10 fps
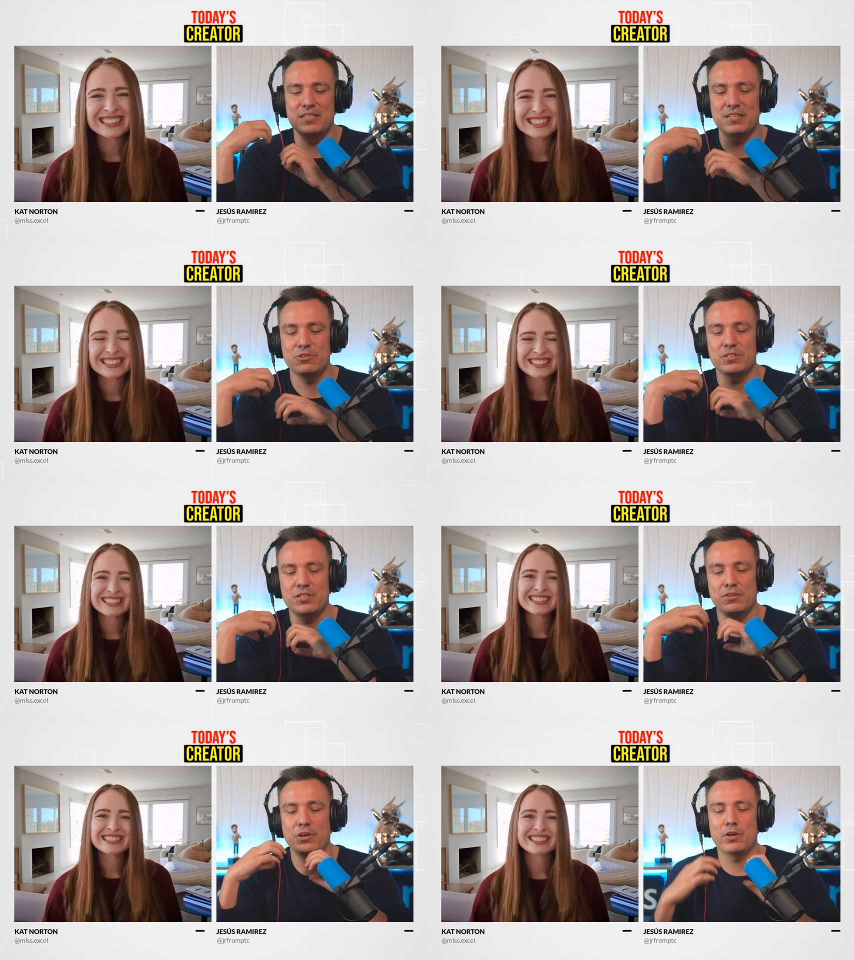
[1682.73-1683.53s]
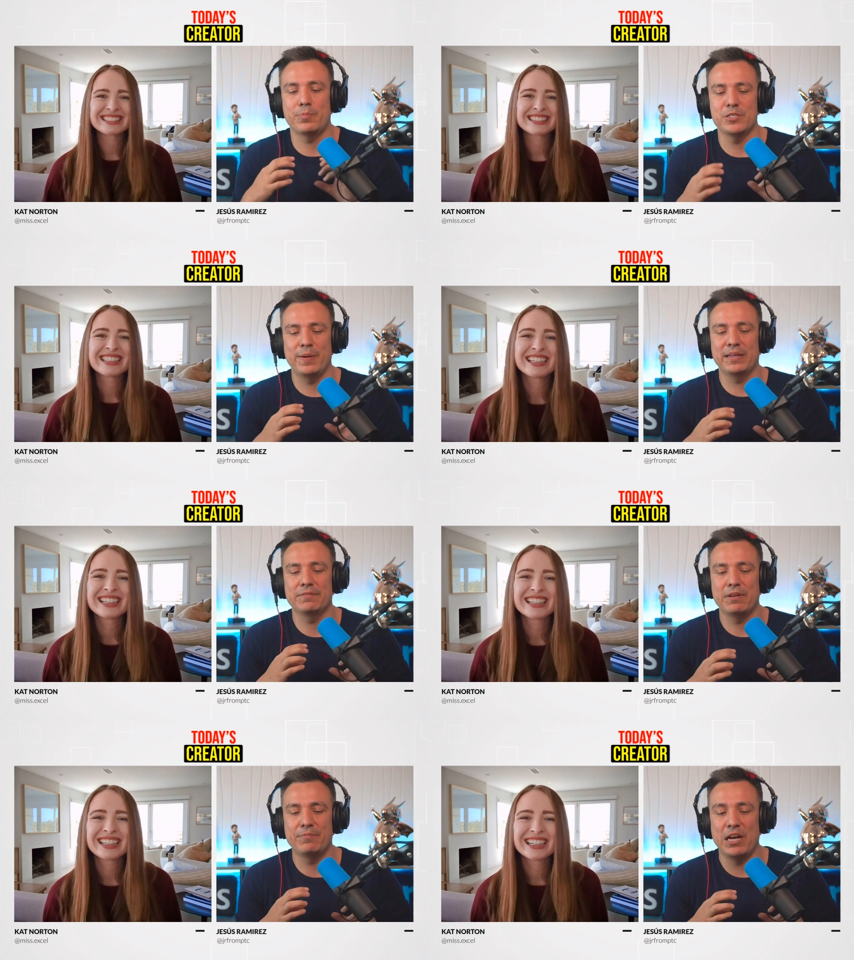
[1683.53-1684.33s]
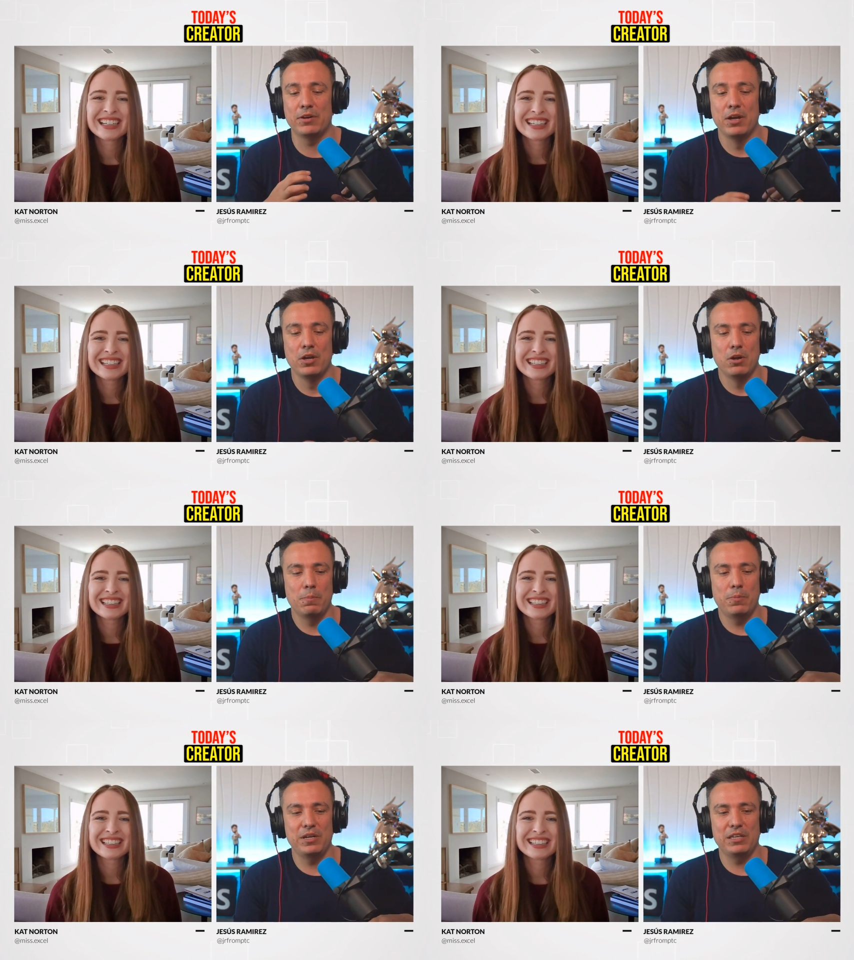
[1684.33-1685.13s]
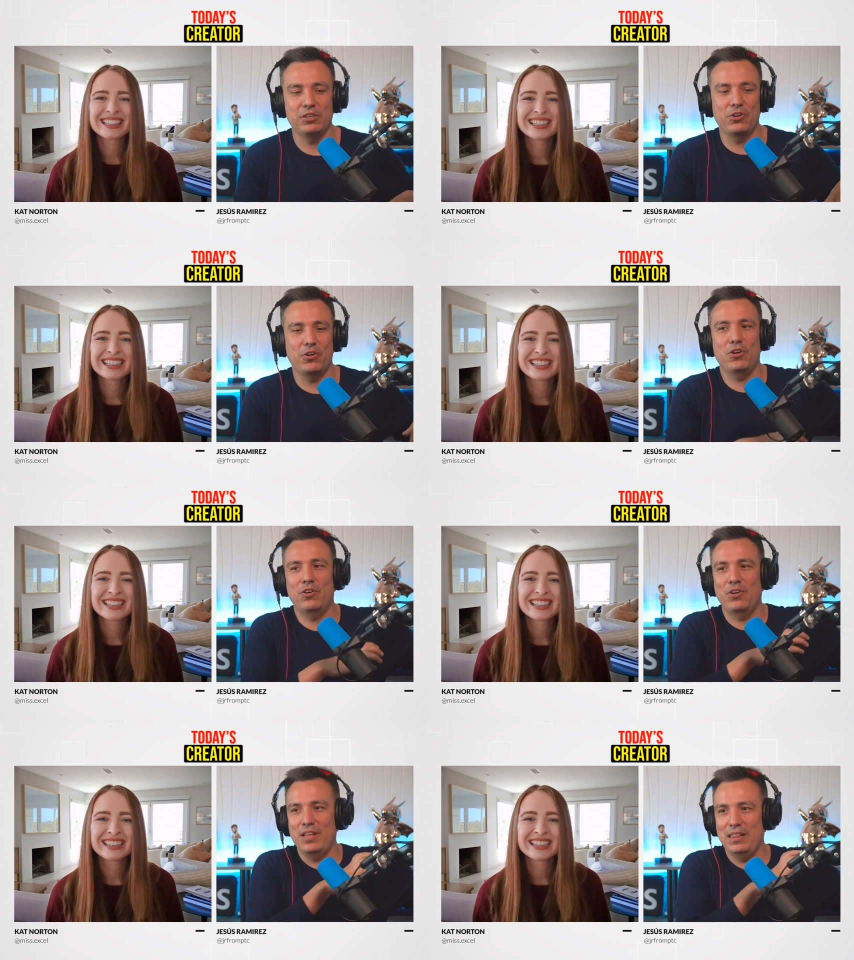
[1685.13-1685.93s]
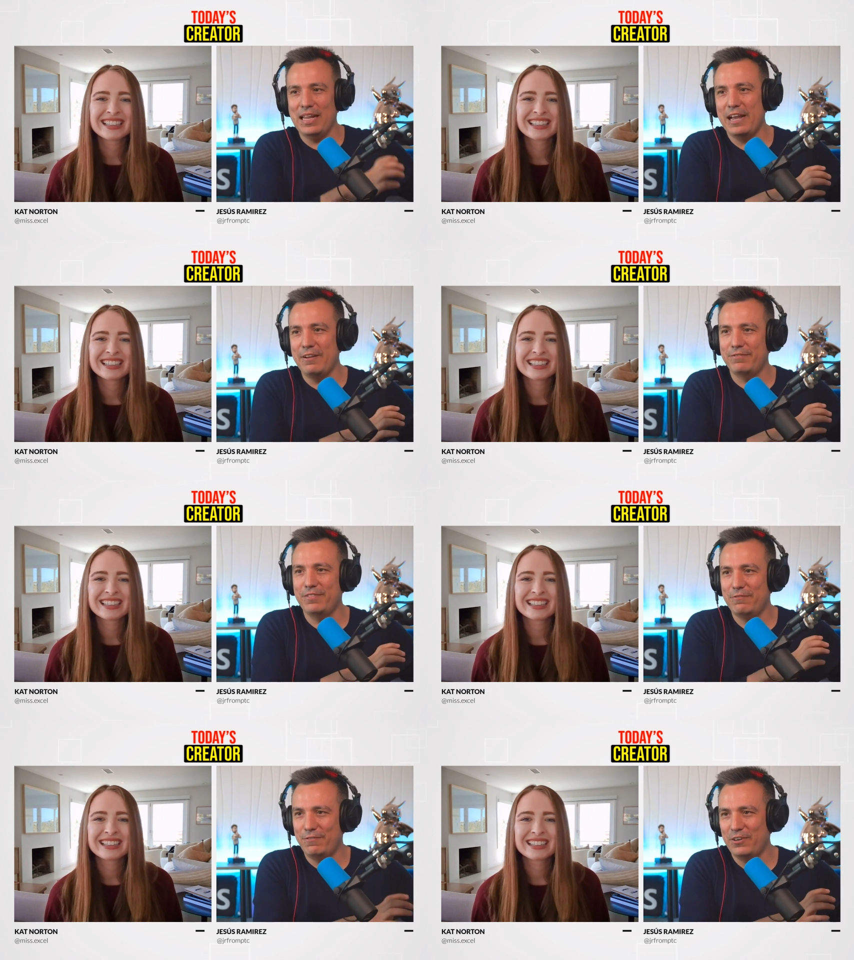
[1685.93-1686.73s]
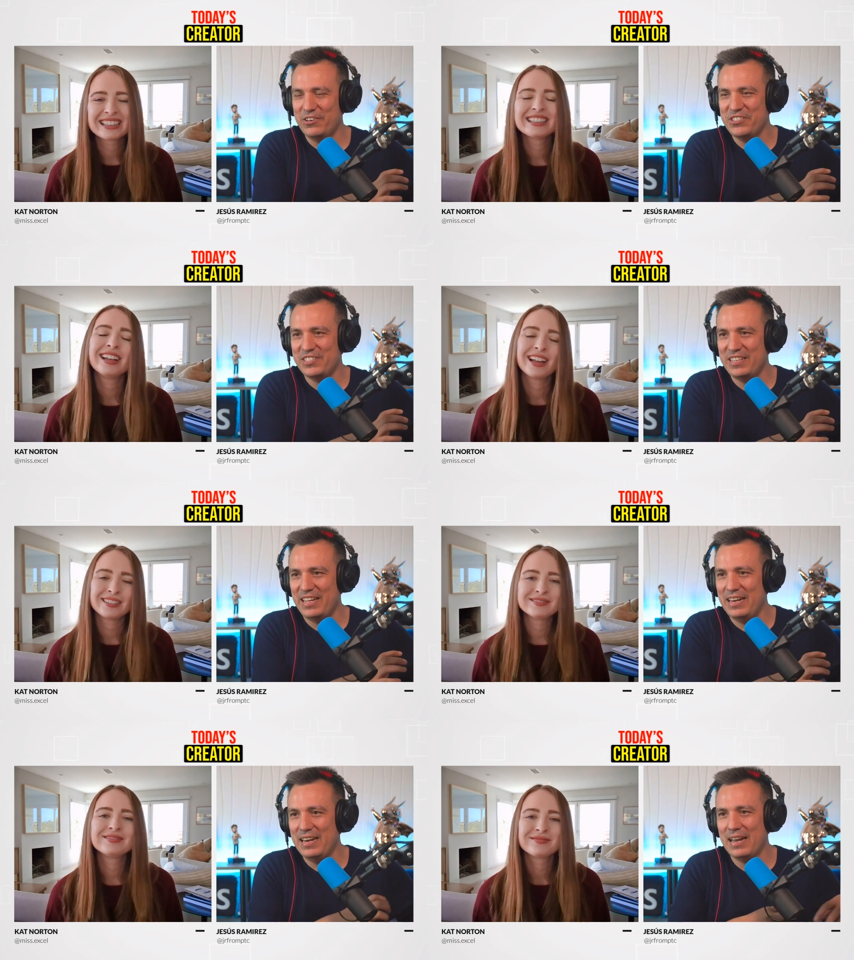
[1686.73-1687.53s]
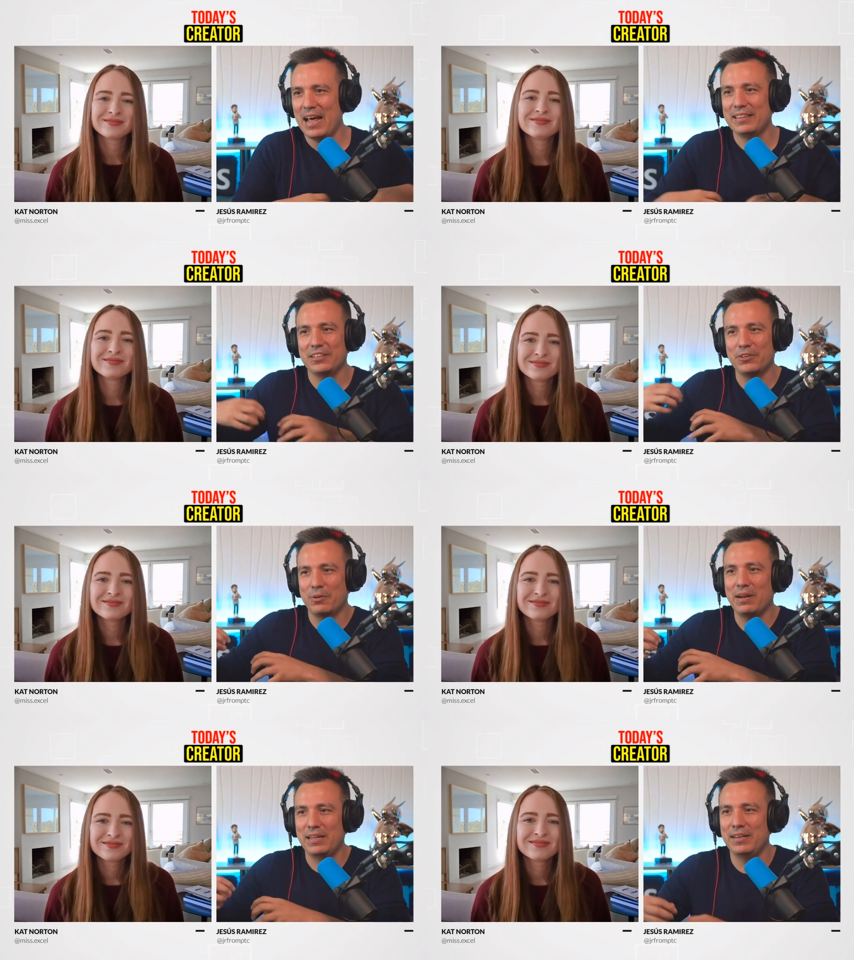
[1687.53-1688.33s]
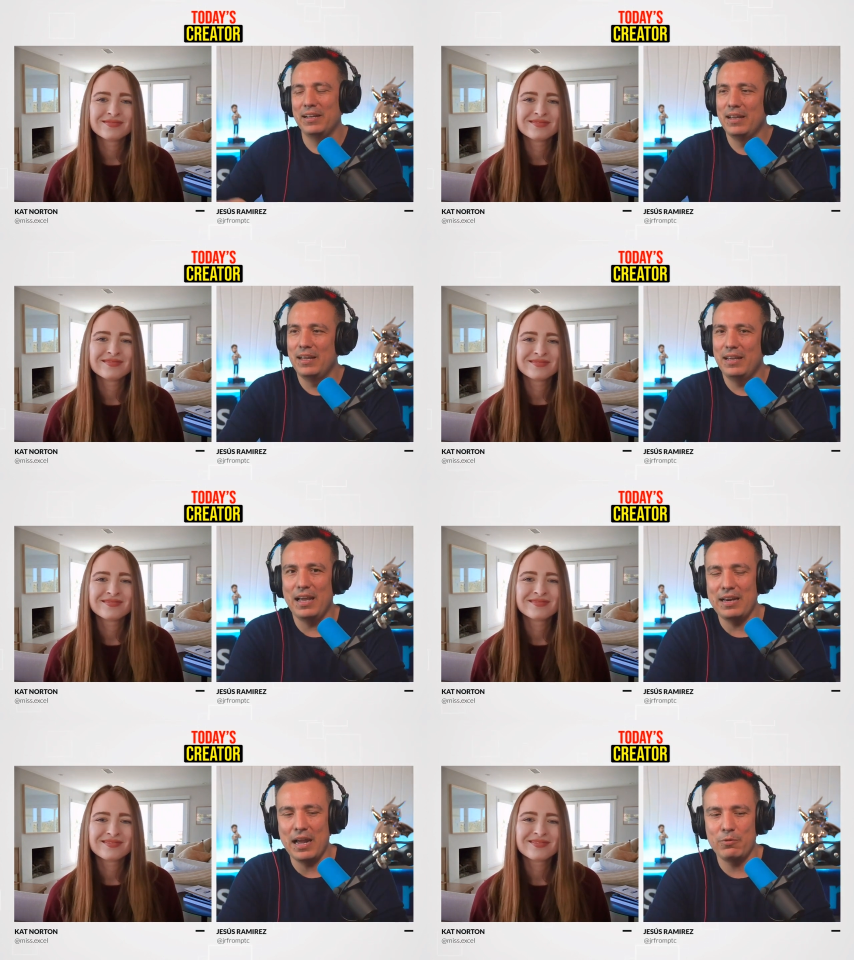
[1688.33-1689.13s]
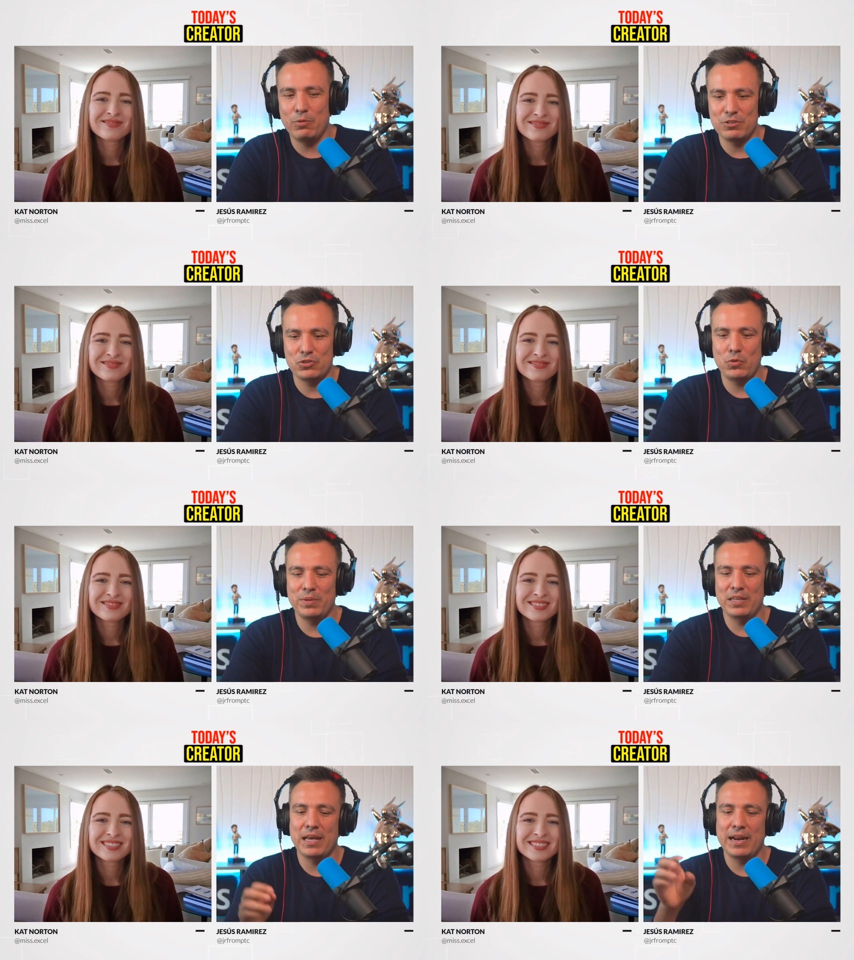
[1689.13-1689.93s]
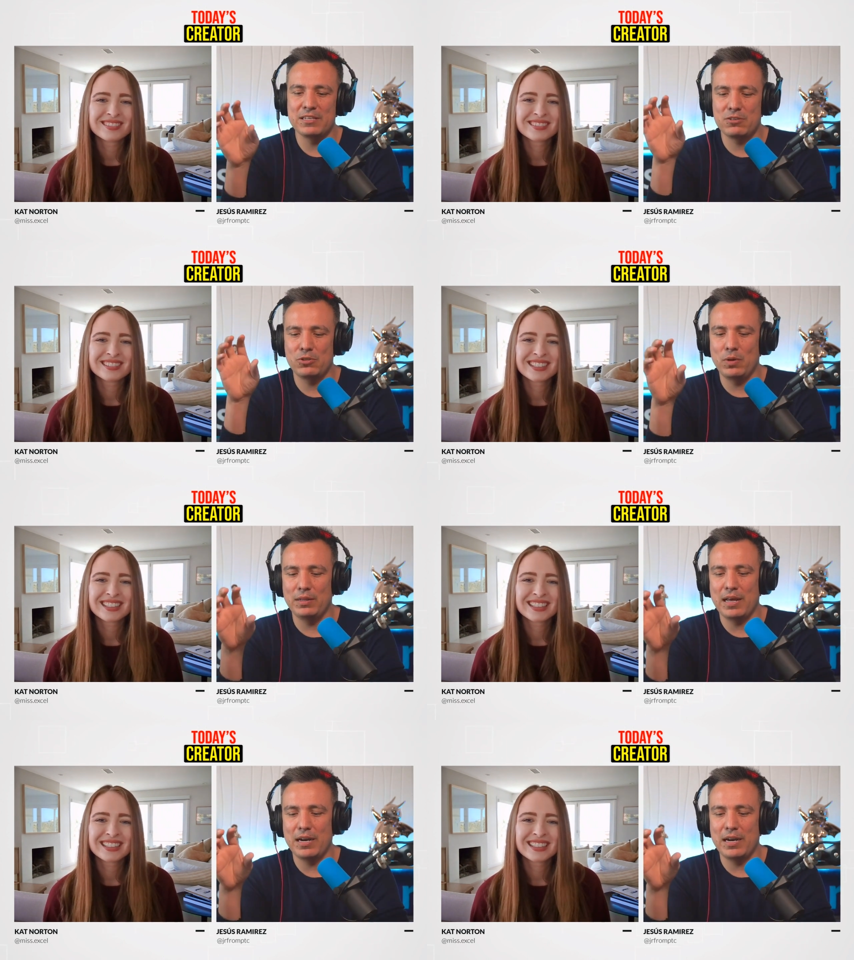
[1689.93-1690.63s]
Speaker 1: And it's interesting to hear your perspective about putting your life first and not the grind. And I would assume that that has to do a